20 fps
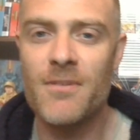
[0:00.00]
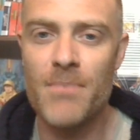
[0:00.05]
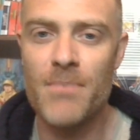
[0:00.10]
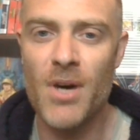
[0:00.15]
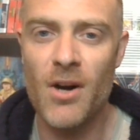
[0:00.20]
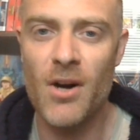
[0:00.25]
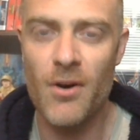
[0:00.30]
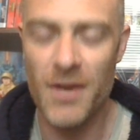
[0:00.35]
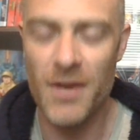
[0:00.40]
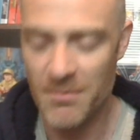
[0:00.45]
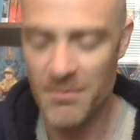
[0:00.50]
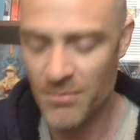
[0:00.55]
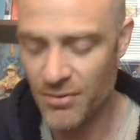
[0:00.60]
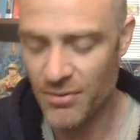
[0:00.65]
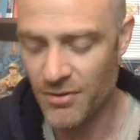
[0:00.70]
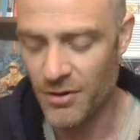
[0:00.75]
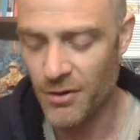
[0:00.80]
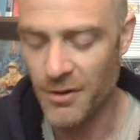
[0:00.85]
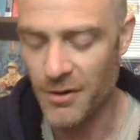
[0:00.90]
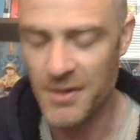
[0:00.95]
a bargain
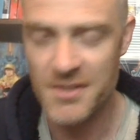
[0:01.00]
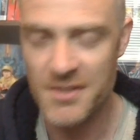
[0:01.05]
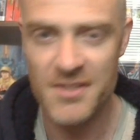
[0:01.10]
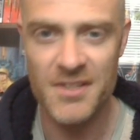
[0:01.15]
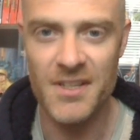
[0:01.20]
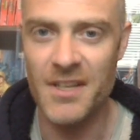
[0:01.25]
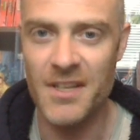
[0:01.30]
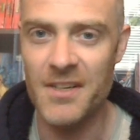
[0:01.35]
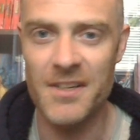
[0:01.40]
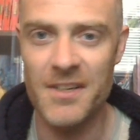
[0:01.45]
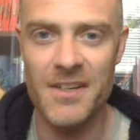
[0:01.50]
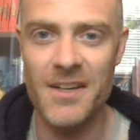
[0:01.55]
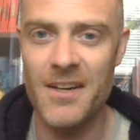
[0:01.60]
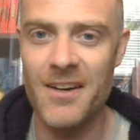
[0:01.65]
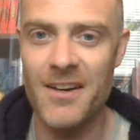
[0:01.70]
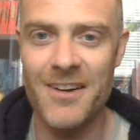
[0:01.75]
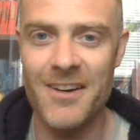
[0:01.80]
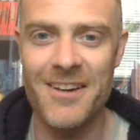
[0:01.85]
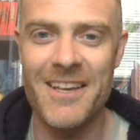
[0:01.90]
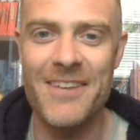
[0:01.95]
price, and
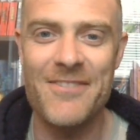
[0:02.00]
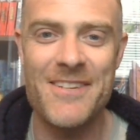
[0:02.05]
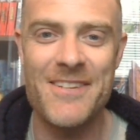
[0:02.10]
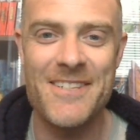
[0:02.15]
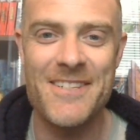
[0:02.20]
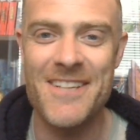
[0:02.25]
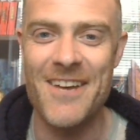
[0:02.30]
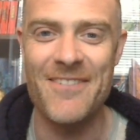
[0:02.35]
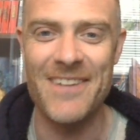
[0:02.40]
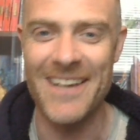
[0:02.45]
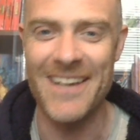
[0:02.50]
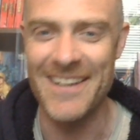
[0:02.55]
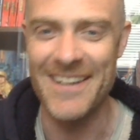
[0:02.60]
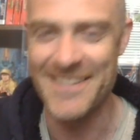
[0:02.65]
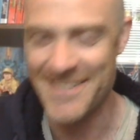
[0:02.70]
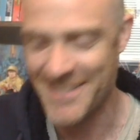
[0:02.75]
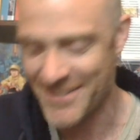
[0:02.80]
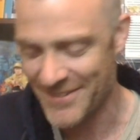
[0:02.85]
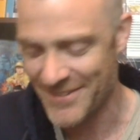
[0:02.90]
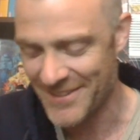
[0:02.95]
I could give you so many
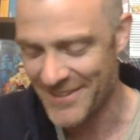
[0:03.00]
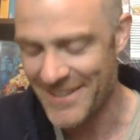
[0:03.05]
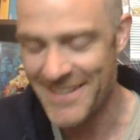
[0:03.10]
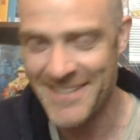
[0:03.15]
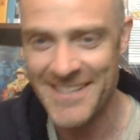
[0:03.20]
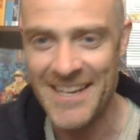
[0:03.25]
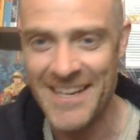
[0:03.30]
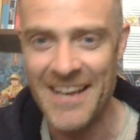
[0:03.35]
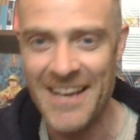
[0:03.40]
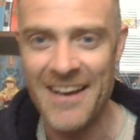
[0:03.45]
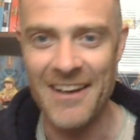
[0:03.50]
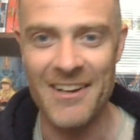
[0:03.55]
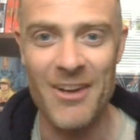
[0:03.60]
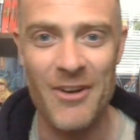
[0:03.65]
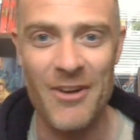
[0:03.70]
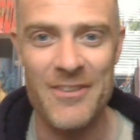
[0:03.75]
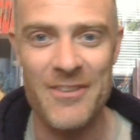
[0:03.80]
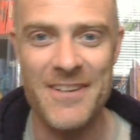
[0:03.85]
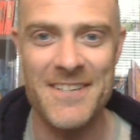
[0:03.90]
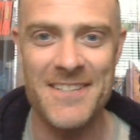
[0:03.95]
answers for this. A
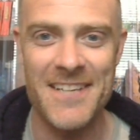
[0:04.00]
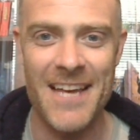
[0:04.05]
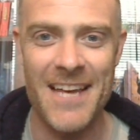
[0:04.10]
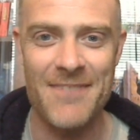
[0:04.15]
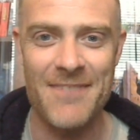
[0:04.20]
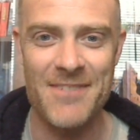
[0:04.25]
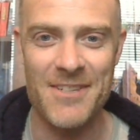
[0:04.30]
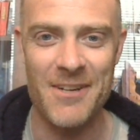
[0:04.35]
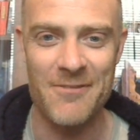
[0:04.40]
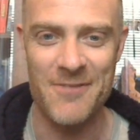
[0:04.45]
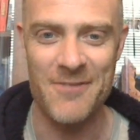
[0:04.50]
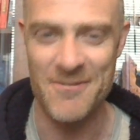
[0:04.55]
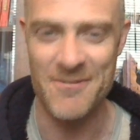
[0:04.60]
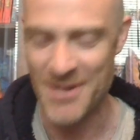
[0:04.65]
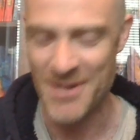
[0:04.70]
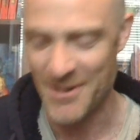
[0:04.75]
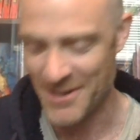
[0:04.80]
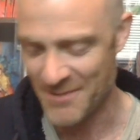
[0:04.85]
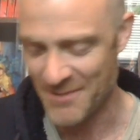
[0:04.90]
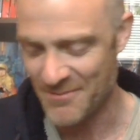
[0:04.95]
lot of these games I got for a
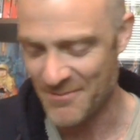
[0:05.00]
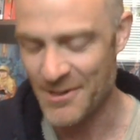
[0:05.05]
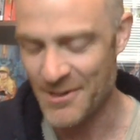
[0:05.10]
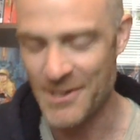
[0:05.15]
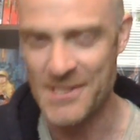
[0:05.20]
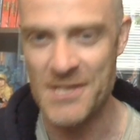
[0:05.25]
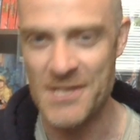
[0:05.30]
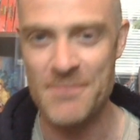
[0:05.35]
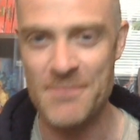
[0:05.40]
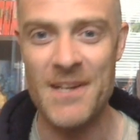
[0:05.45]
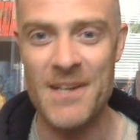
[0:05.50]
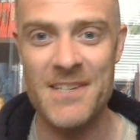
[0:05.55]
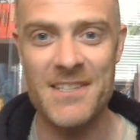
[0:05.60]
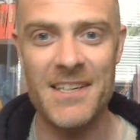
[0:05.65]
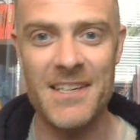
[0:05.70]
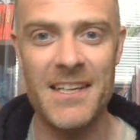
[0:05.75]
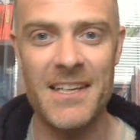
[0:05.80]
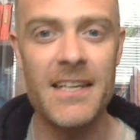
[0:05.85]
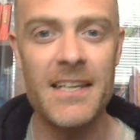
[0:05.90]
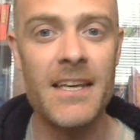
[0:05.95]
bargain price,
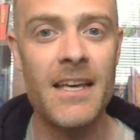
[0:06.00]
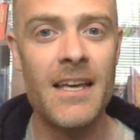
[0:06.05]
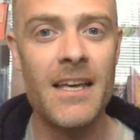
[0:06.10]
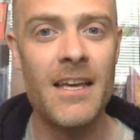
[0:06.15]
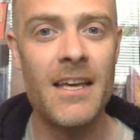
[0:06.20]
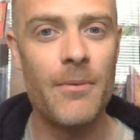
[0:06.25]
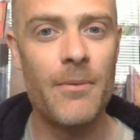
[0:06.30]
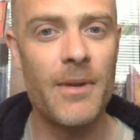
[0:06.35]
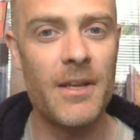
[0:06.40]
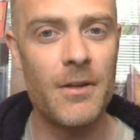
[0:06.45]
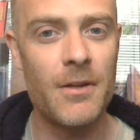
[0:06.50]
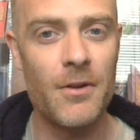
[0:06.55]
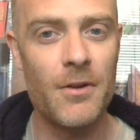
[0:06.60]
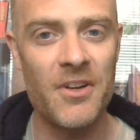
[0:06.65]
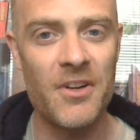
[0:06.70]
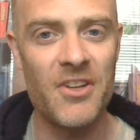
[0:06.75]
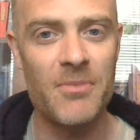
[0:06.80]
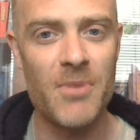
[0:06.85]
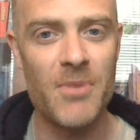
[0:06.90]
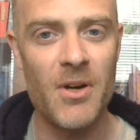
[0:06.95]
especially when you
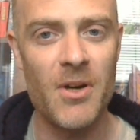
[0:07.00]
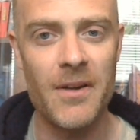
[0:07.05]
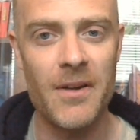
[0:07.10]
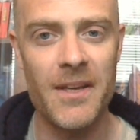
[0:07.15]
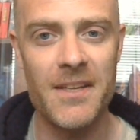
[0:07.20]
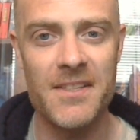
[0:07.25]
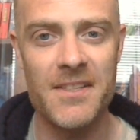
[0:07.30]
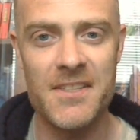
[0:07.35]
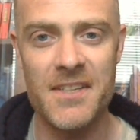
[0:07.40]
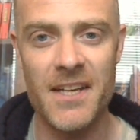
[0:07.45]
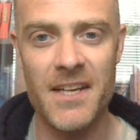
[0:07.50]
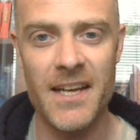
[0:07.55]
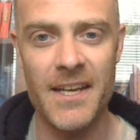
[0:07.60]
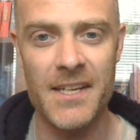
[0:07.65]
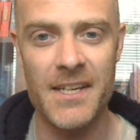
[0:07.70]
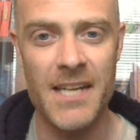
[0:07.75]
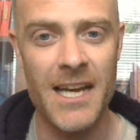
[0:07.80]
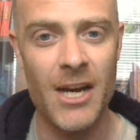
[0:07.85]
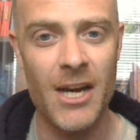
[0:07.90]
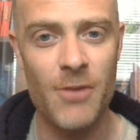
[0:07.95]
look at the market today
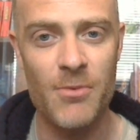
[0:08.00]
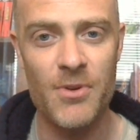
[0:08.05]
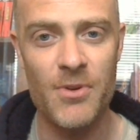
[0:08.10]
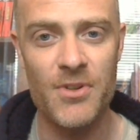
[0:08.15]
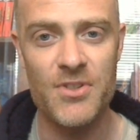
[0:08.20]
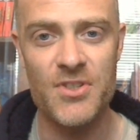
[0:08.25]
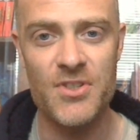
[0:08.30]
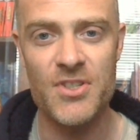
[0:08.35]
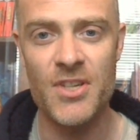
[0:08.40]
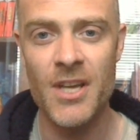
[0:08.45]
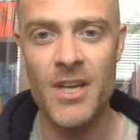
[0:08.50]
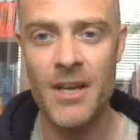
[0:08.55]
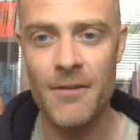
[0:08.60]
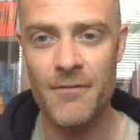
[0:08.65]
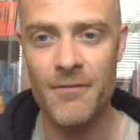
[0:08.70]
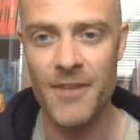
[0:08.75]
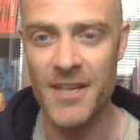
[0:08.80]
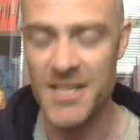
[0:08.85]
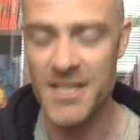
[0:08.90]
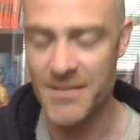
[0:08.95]
and how much
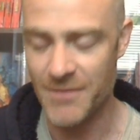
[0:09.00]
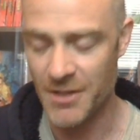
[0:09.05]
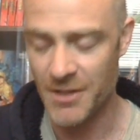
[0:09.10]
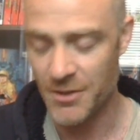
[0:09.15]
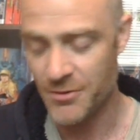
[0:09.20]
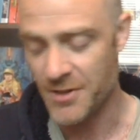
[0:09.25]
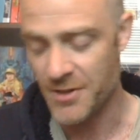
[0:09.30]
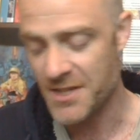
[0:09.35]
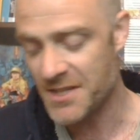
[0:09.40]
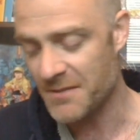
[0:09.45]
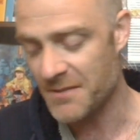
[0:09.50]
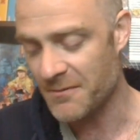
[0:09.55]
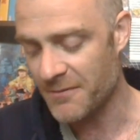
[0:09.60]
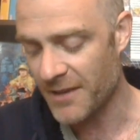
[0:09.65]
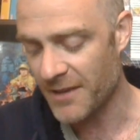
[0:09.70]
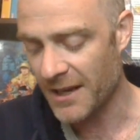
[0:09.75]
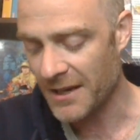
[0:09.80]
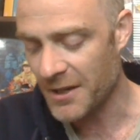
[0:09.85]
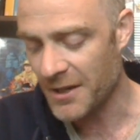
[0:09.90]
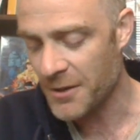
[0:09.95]
things have increased in
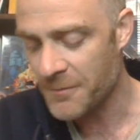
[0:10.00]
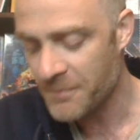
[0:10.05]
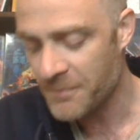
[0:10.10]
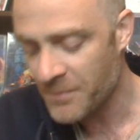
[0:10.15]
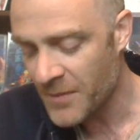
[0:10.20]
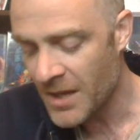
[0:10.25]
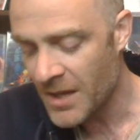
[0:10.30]
value.